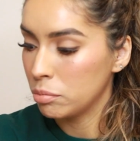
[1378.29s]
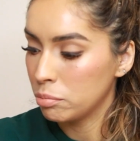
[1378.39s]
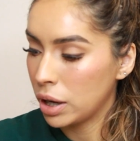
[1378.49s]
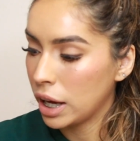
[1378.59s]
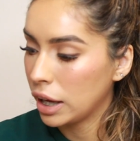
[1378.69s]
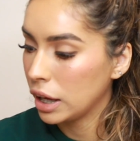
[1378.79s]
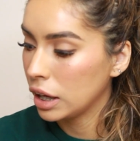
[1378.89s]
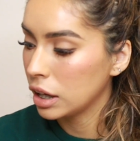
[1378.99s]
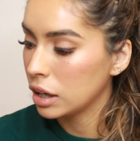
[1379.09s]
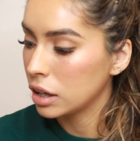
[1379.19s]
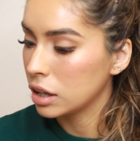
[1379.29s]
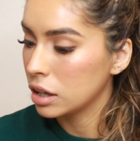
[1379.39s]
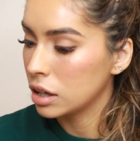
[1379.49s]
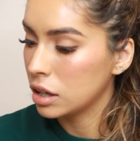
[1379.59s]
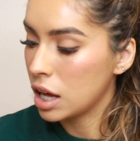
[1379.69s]
My
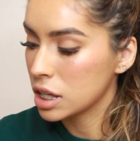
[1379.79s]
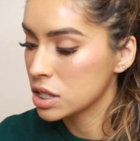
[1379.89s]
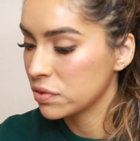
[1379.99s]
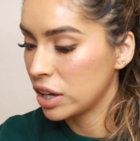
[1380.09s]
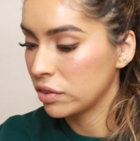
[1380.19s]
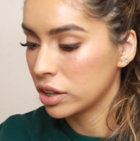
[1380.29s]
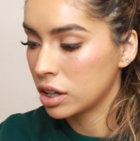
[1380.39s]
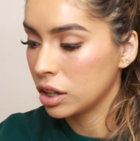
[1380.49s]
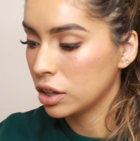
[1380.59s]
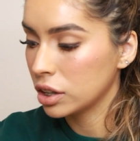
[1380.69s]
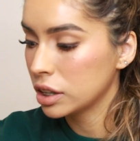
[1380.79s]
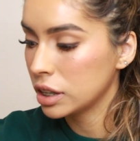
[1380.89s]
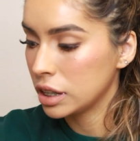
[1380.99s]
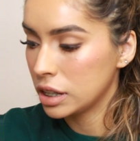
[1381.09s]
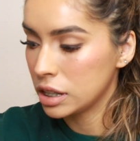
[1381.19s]
next favorite color
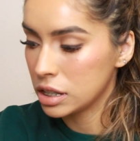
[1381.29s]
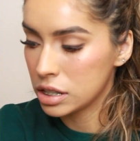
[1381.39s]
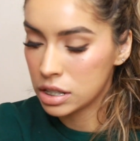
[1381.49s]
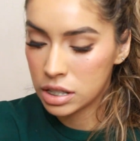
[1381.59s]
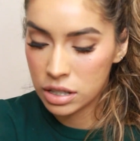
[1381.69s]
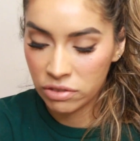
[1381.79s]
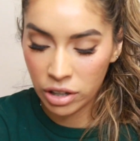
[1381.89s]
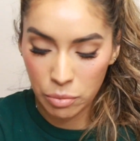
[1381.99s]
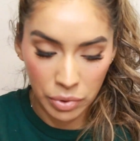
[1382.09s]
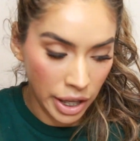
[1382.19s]
is from